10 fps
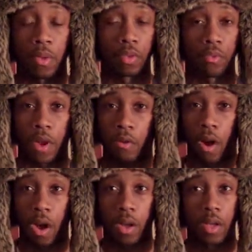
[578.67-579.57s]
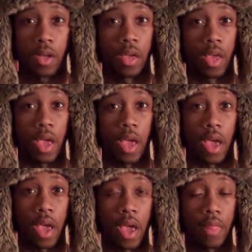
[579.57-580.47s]
because of Ragnarok,
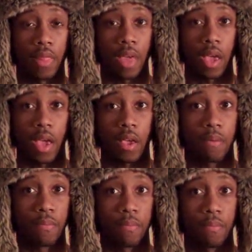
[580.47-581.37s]
and they